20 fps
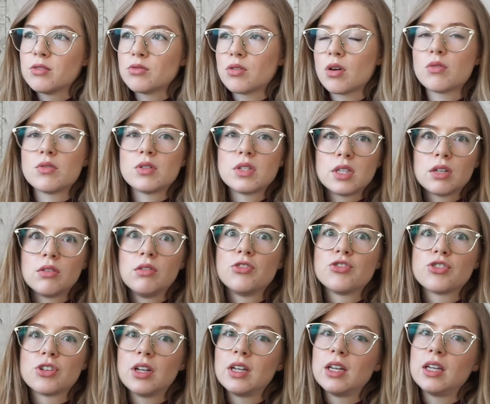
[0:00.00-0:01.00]
so I was
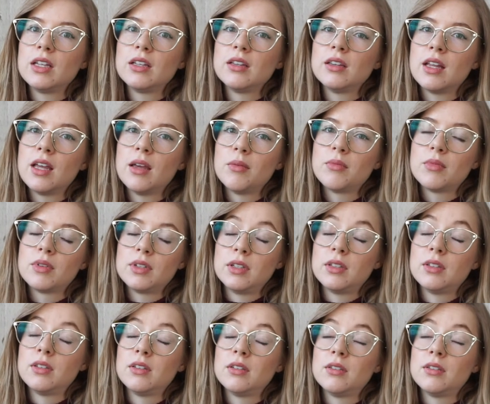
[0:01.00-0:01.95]
literally in them in,